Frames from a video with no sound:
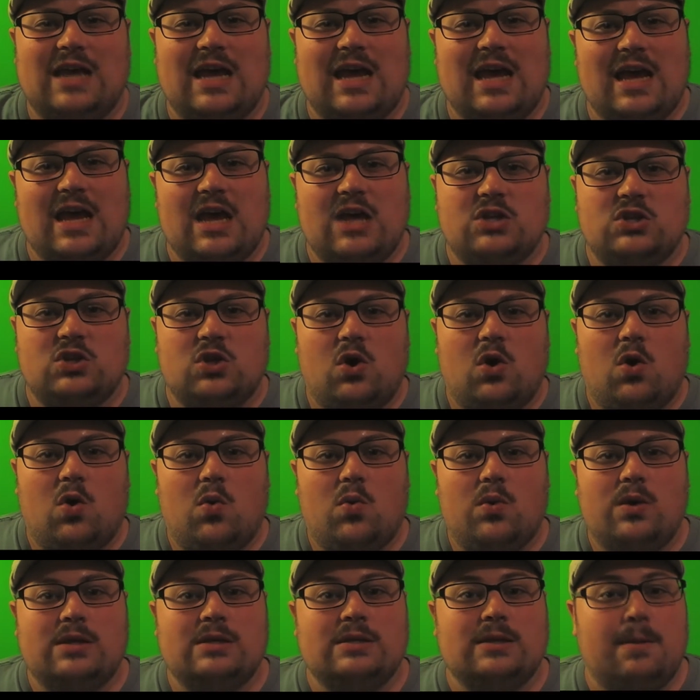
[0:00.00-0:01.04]
As
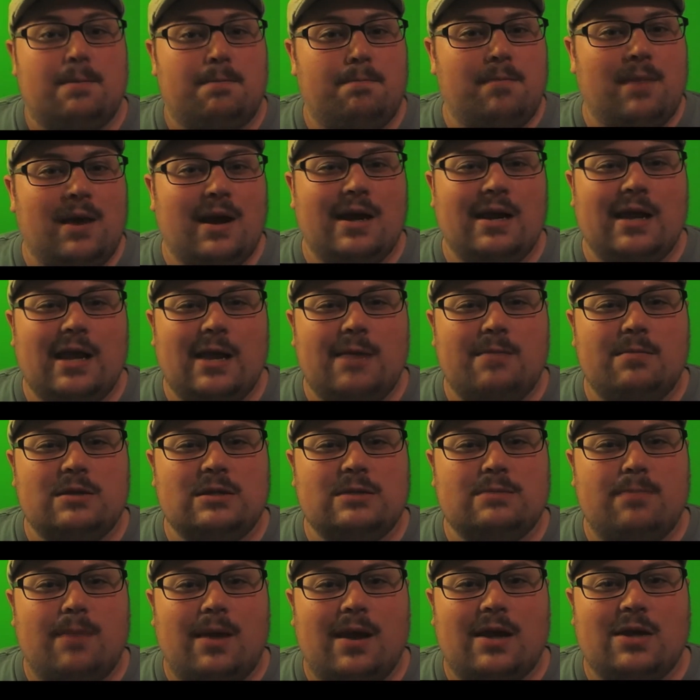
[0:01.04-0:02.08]
always, my name
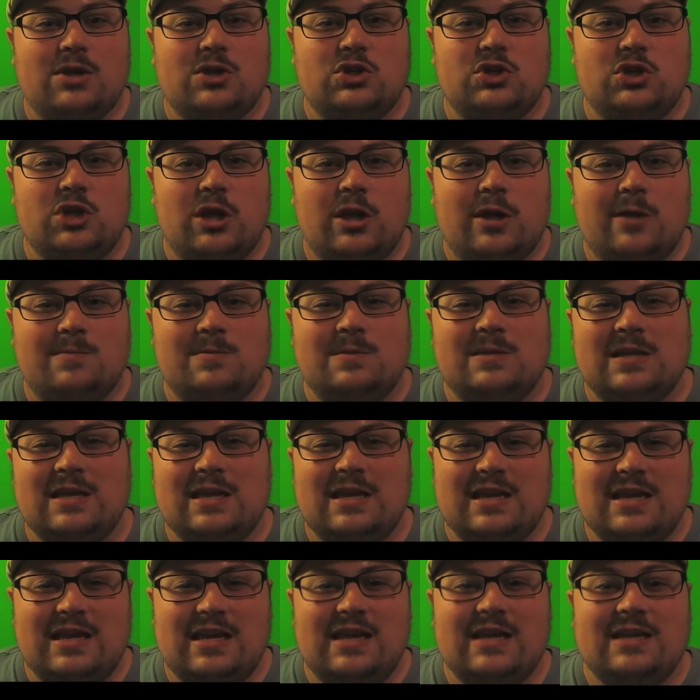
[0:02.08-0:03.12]
is Max James.
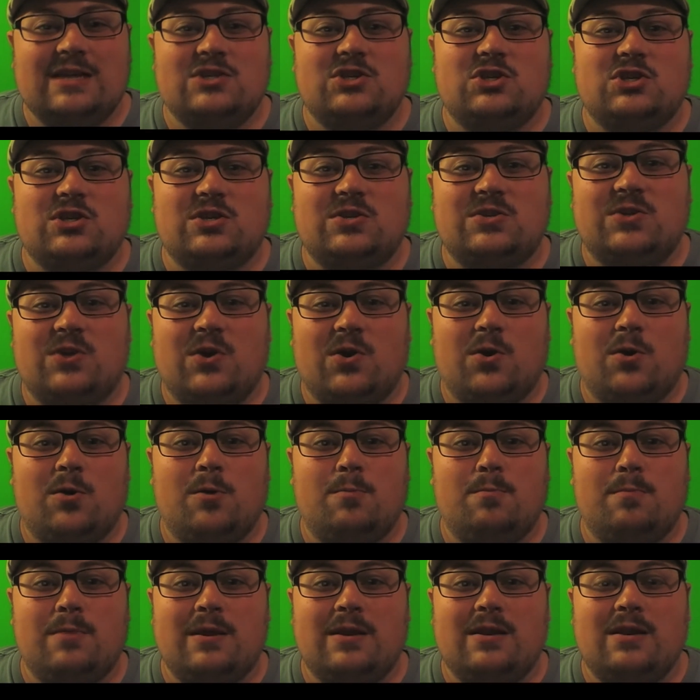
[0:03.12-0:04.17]
It just
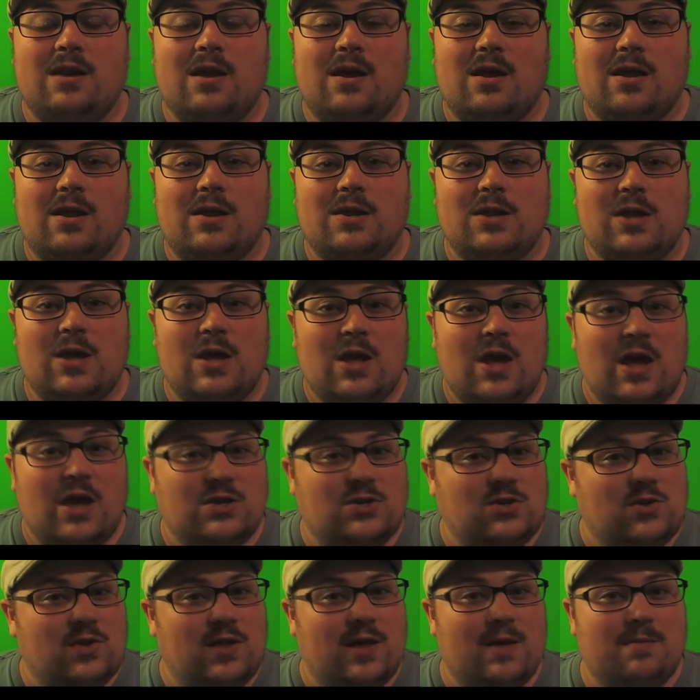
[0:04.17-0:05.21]
turned midnight,
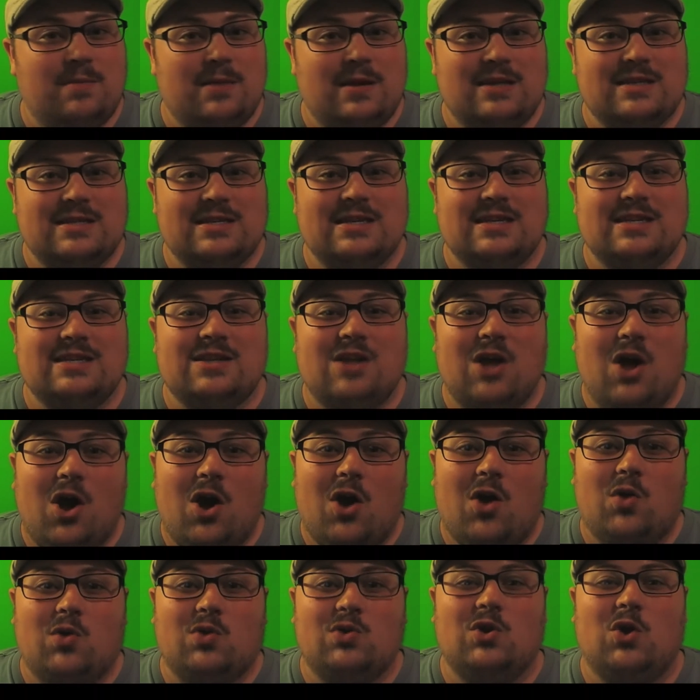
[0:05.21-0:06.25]
so that means it's
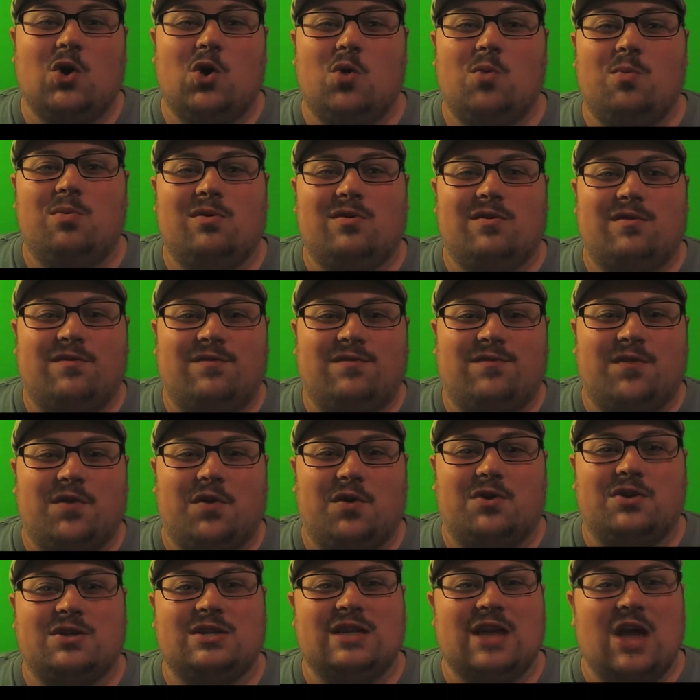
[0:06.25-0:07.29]
October
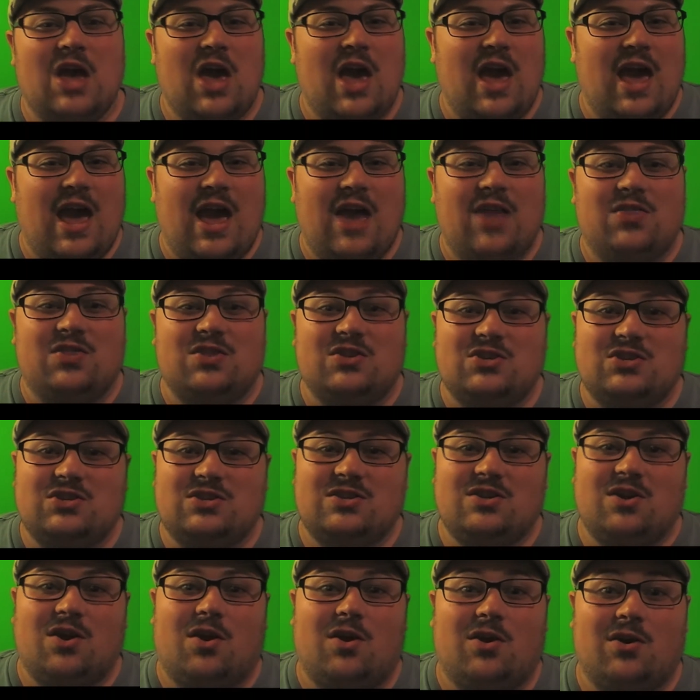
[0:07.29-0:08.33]
1st and the
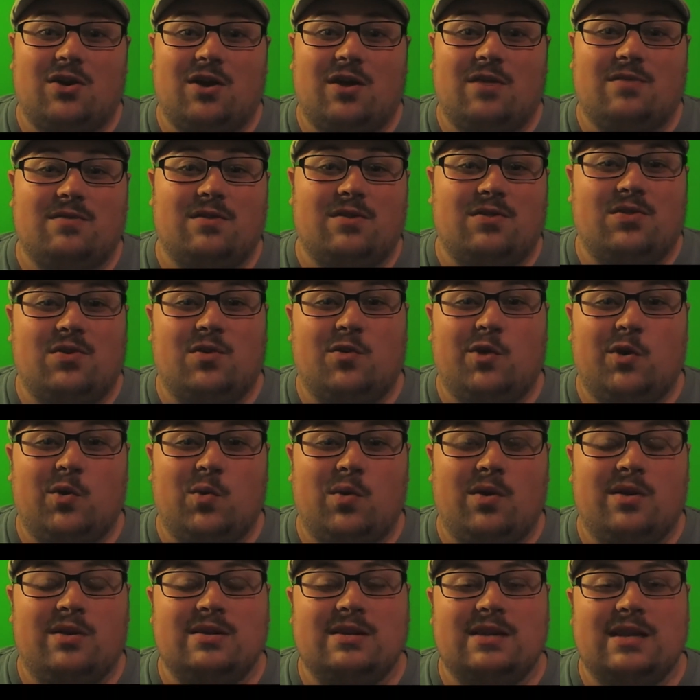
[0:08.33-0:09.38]
start of the
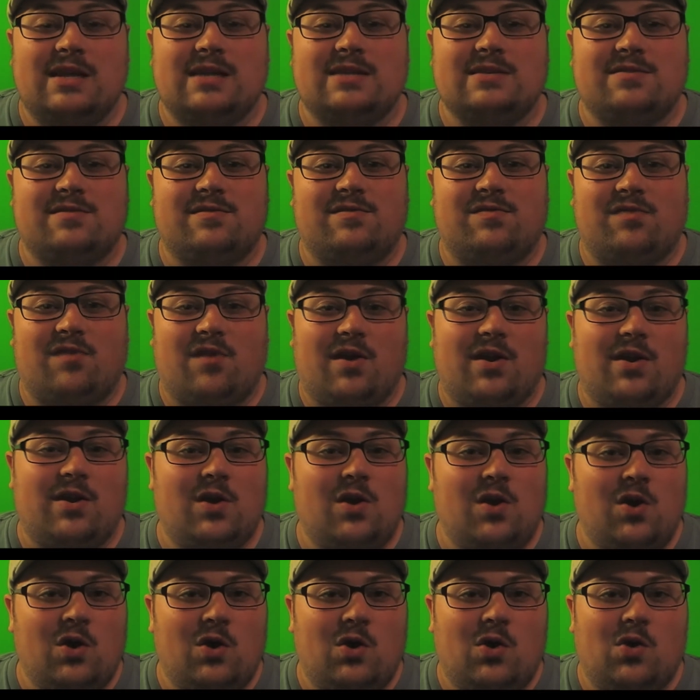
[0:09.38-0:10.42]
31 Days of Fright
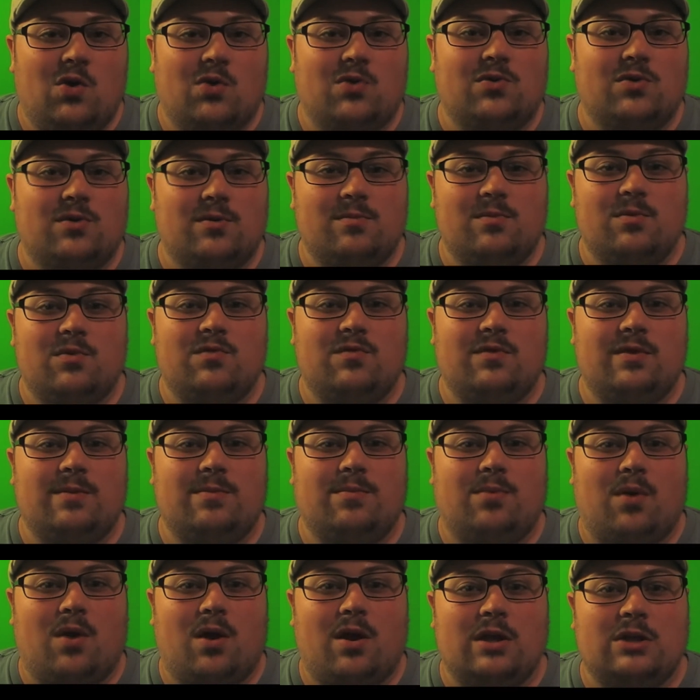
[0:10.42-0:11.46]
Horror Movie
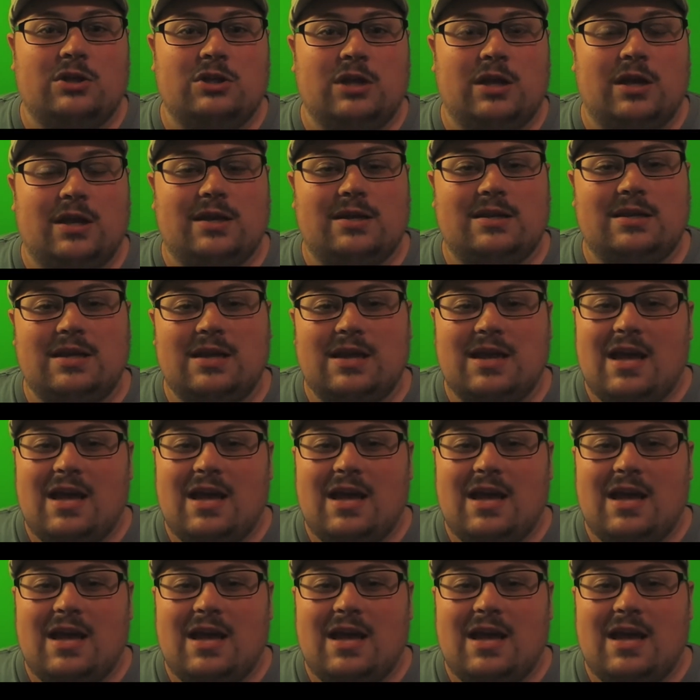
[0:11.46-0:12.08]
project.